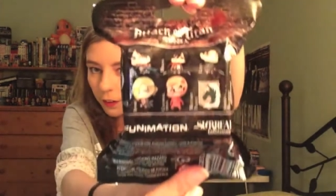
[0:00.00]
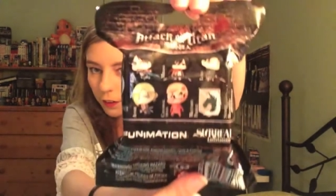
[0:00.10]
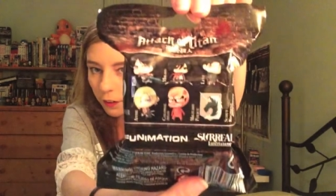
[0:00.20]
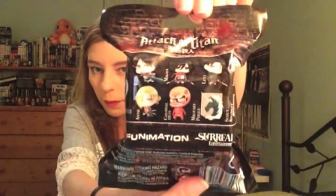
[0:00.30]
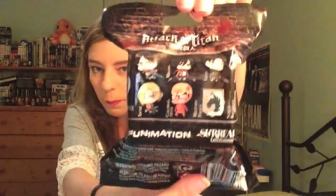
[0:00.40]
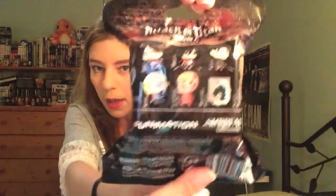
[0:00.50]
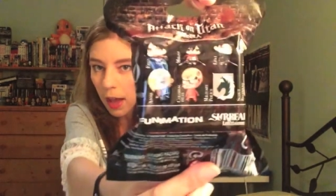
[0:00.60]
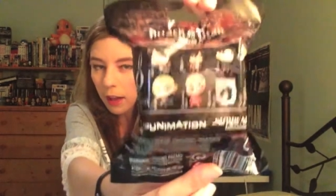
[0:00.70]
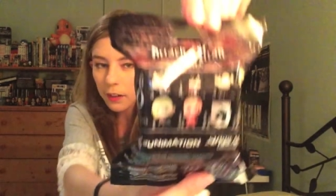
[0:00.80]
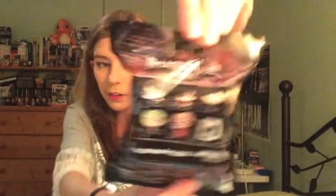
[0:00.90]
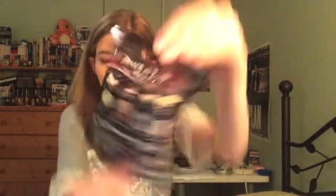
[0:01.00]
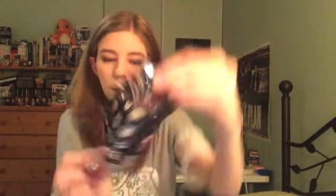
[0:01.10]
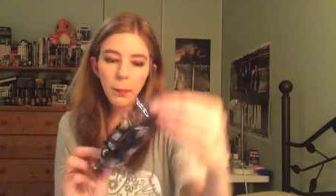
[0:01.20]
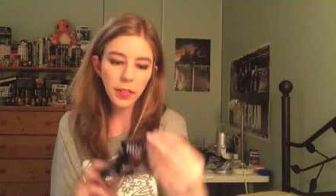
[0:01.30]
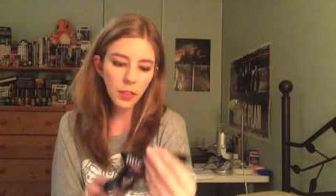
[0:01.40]
Here's the back. Here's the
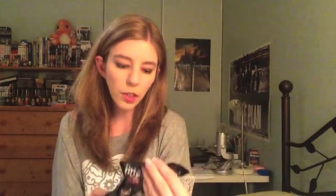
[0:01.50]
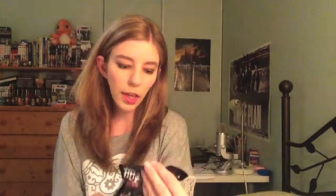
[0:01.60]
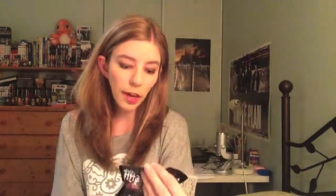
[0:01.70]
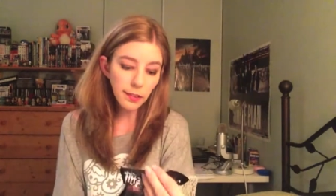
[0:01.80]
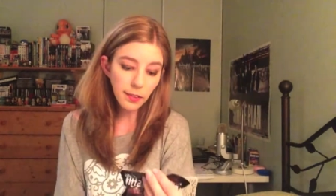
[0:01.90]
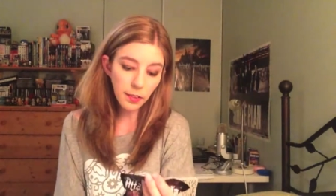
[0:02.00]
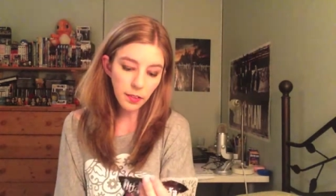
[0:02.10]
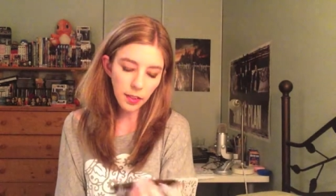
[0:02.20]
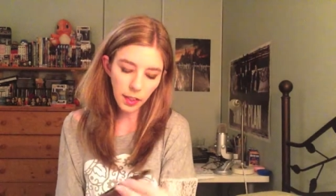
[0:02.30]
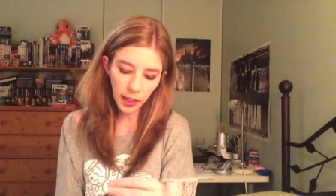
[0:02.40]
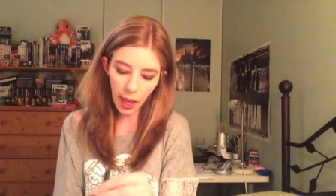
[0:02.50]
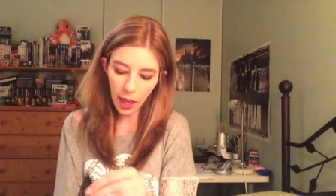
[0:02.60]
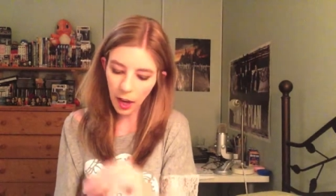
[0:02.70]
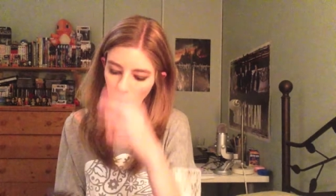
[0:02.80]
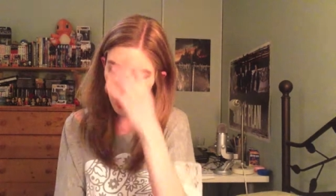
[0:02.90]
potential characters you can get.
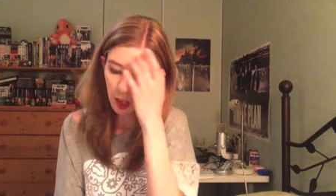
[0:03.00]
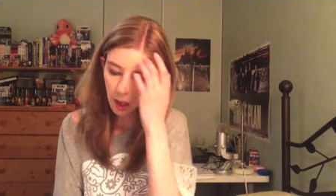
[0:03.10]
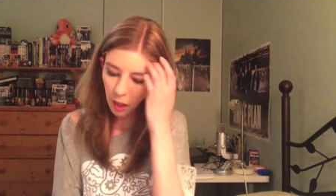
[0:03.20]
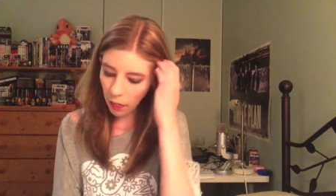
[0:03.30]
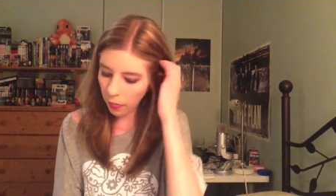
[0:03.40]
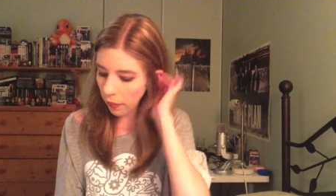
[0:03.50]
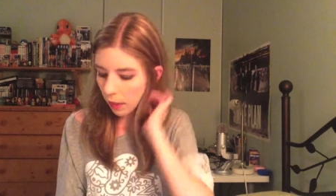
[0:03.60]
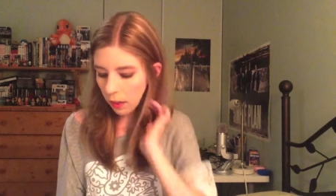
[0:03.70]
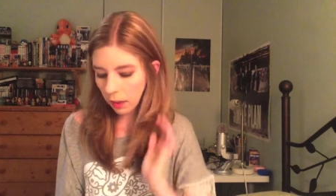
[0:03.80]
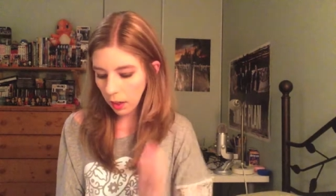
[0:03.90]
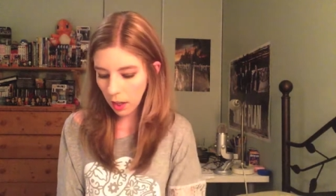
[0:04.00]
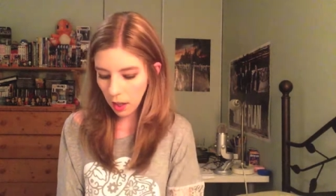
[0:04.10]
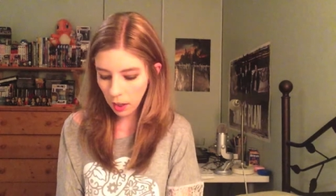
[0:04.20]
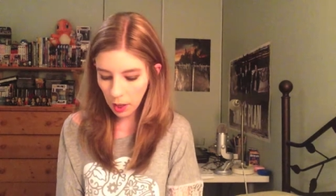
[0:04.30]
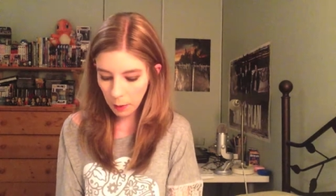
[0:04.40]
This
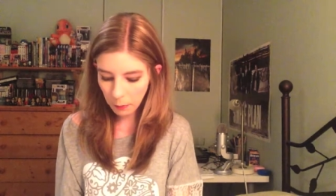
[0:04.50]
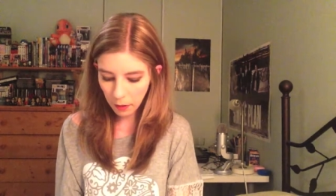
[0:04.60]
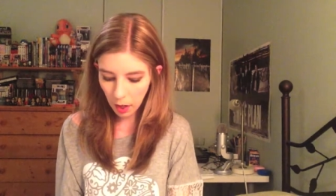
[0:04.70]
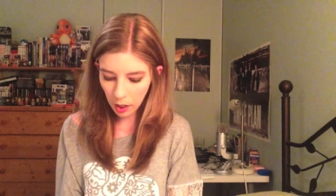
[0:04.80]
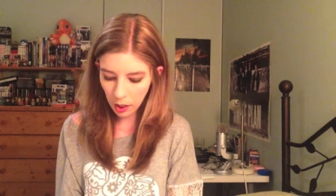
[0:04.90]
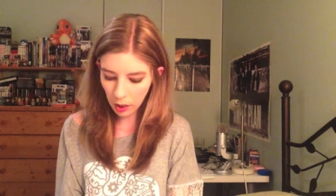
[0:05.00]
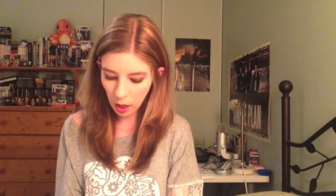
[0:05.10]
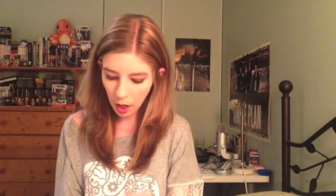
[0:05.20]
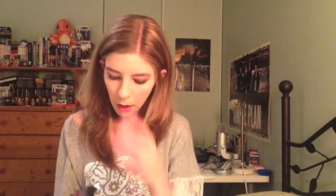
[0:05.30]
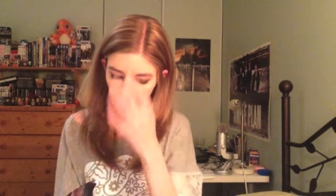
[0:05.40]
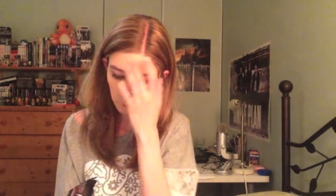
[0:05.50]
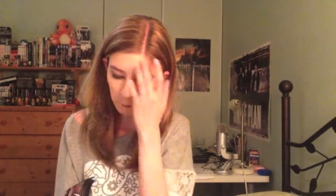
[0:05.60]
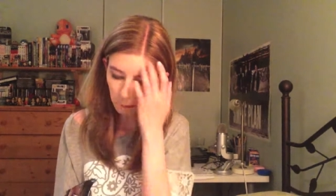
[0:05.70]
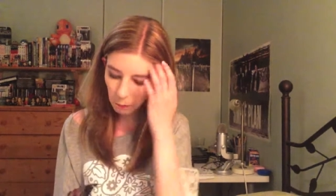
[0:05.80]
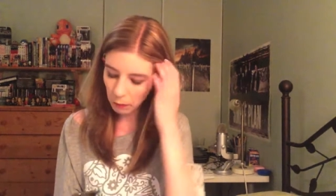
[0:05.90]
is a blind uh,
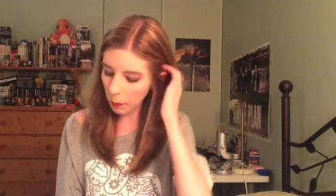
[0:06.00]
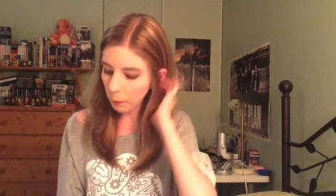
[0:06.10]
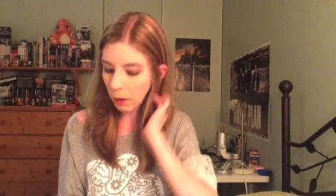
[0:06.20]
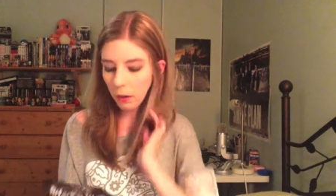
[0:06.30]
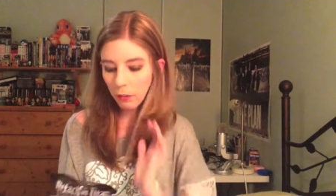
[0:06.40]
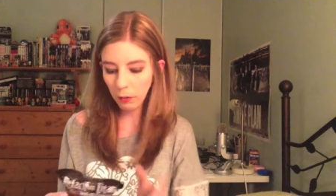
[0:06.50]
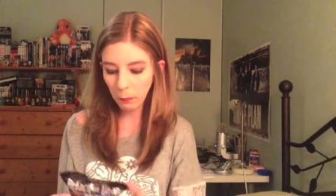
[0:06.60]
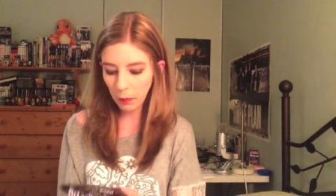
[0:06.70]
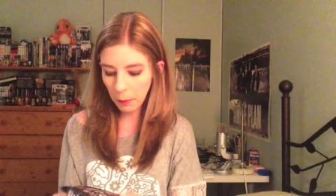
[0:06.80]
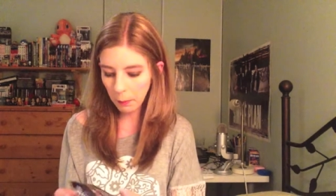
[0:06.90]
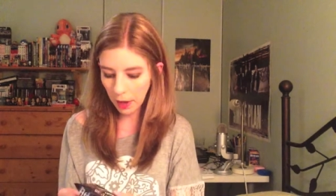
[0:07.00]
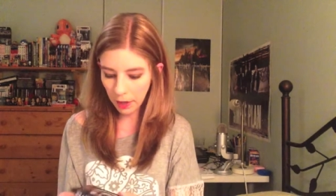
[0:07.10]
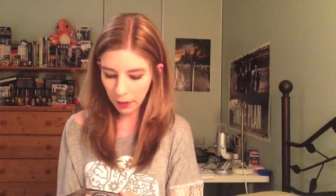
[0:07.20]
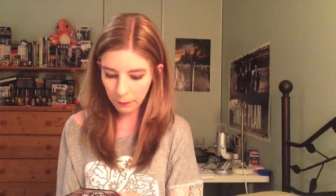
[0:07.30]
blind box or blind bag.